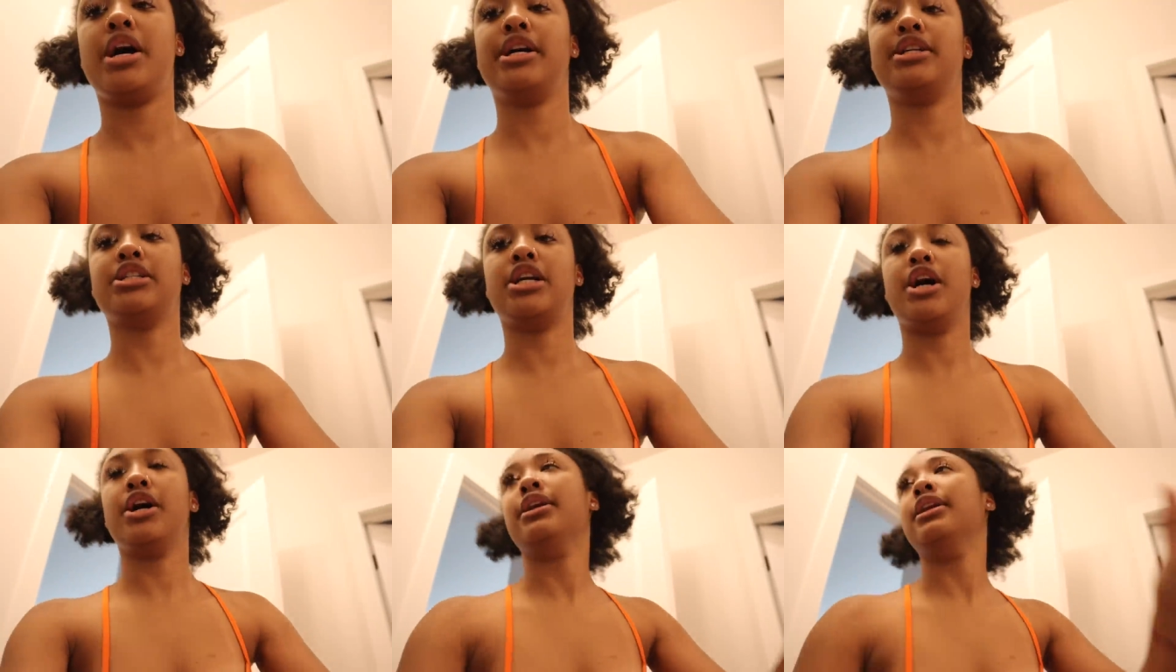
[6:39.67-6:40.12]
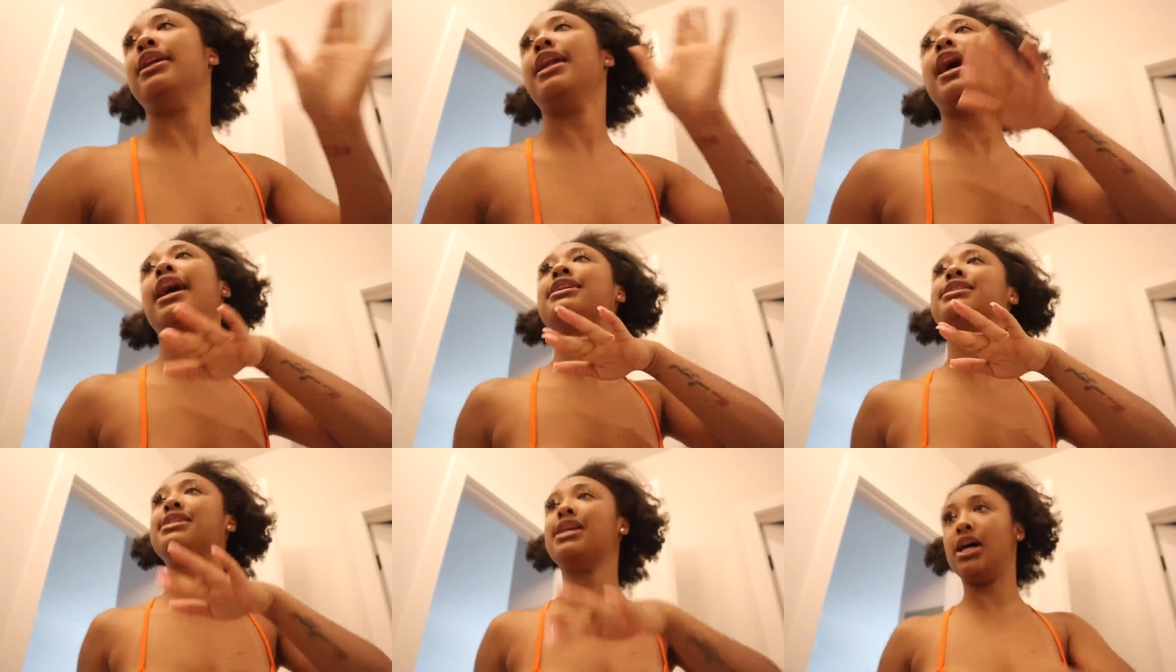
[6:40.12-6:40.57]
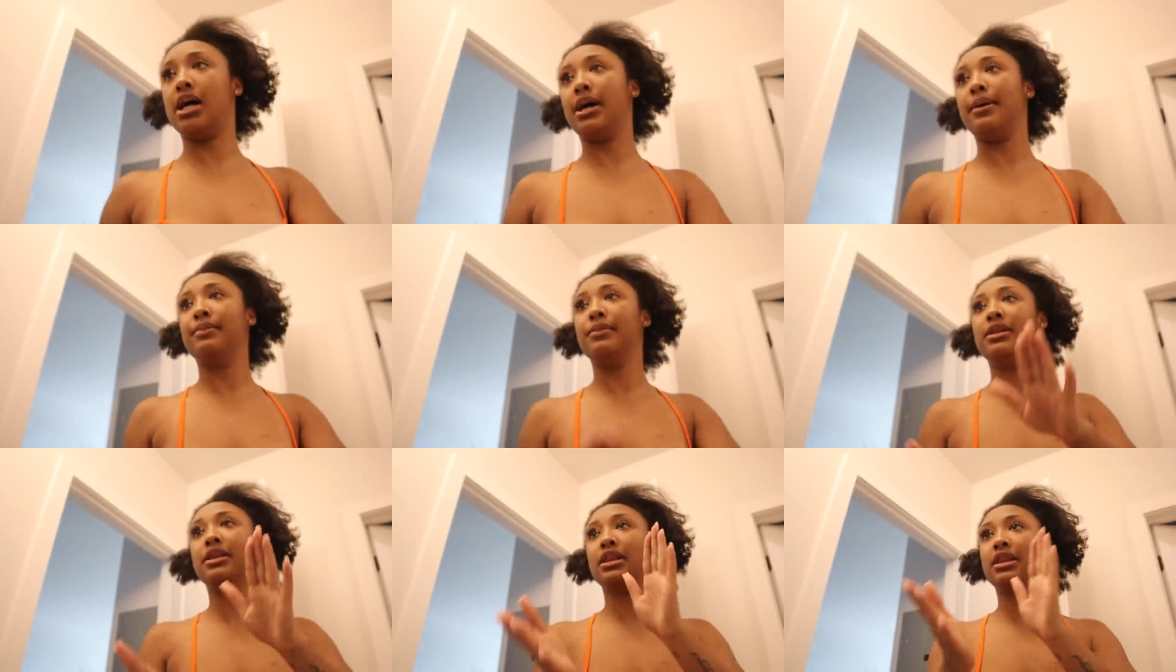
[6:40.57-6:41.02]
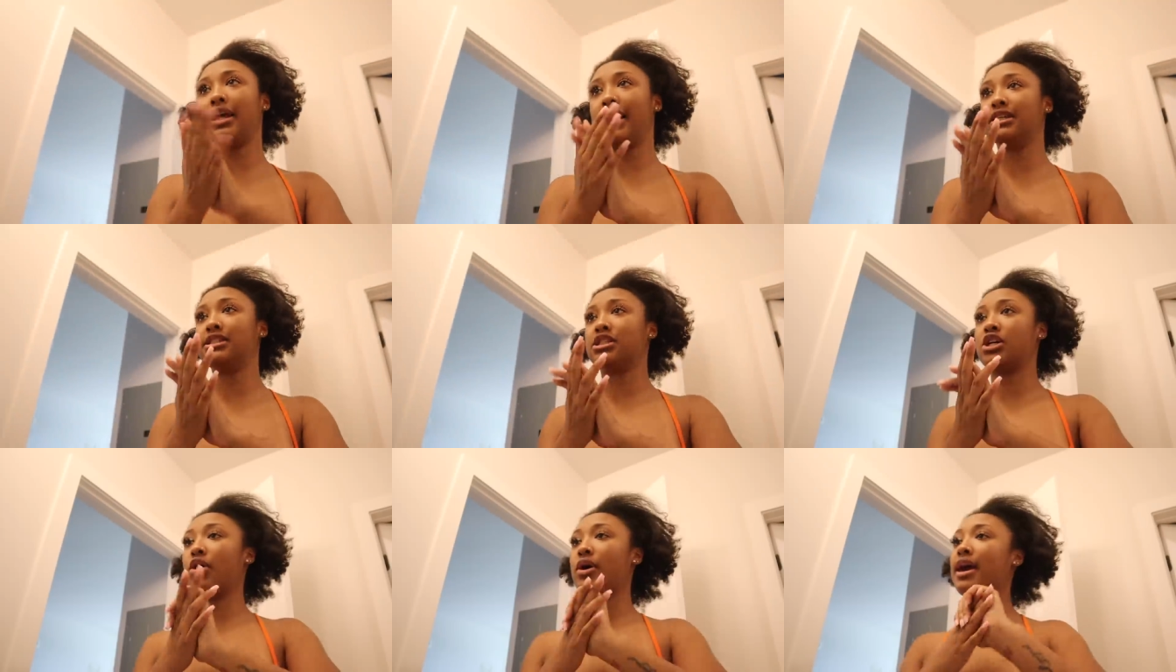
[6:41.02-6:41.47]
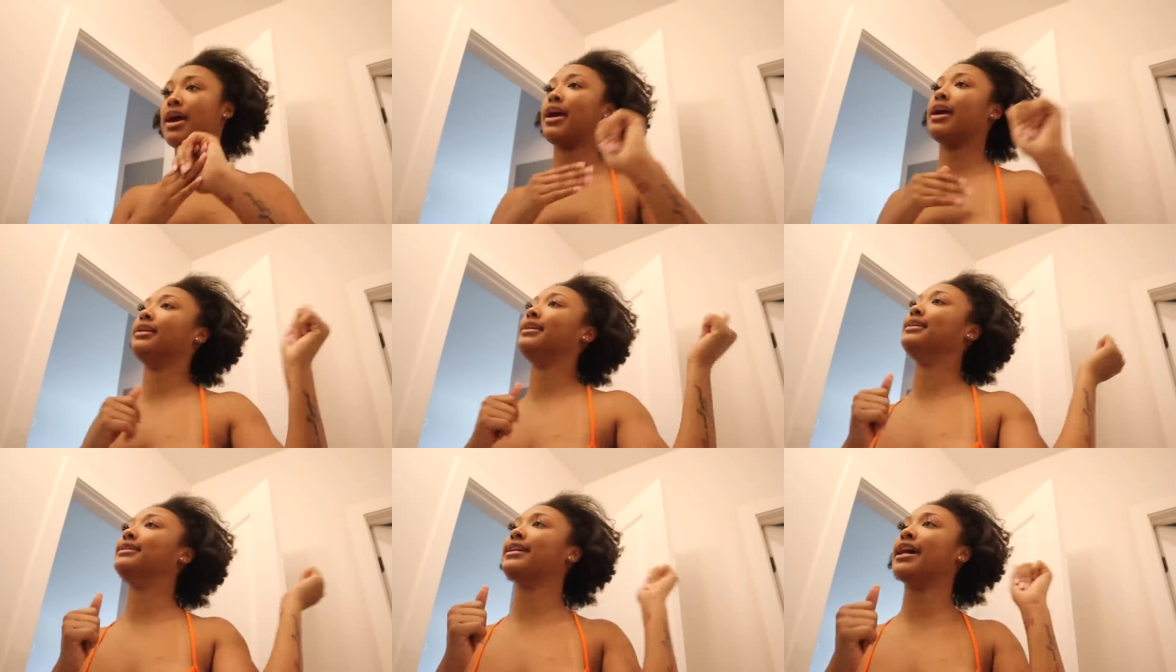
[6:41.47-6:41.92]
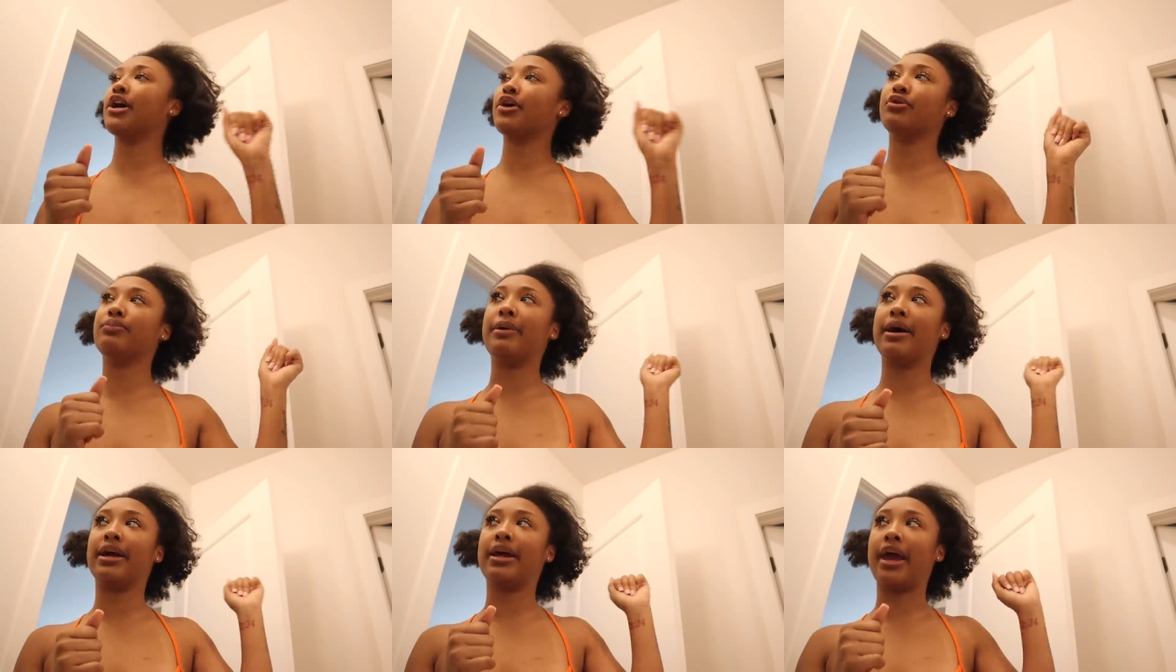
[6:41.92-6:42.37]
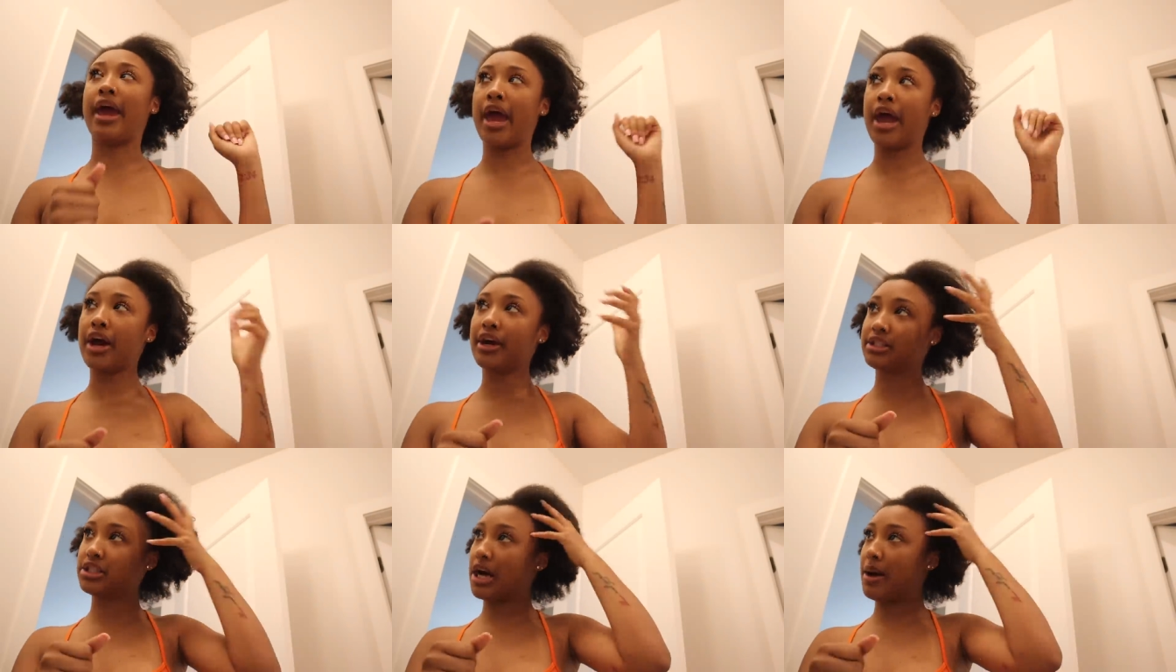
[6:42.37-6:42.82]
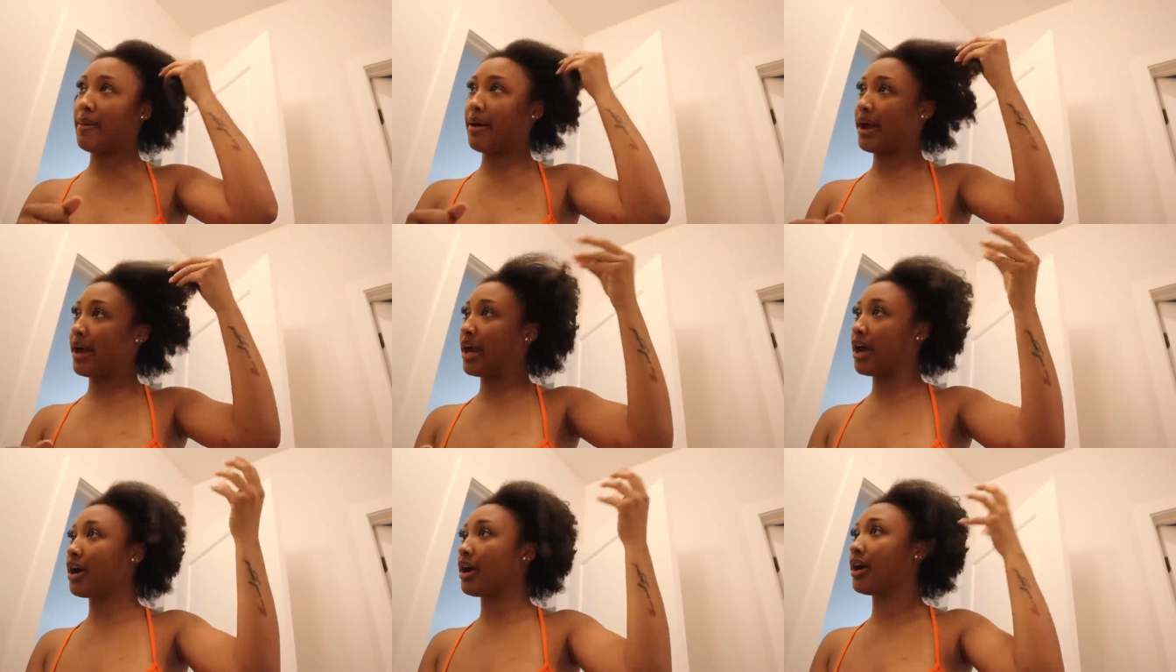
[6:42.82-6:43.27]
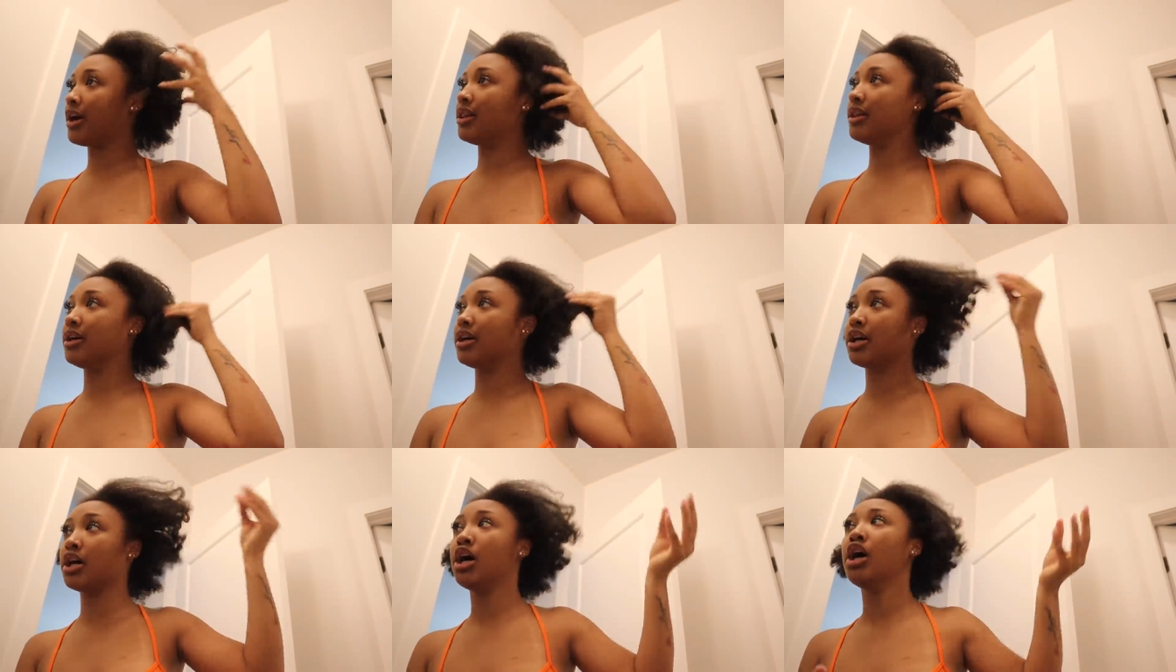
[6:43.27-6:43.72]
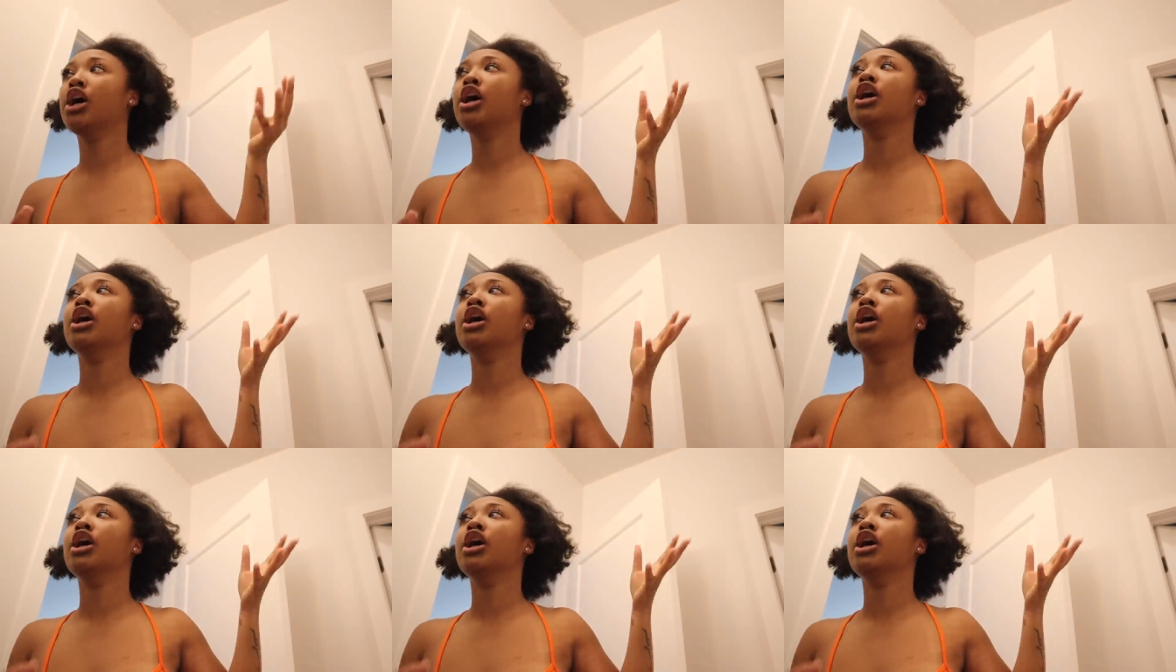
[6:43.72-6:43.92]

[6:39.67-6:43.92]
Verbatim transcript: Alright y'all, next up, let's go ahead and detangle my hair so my hair can look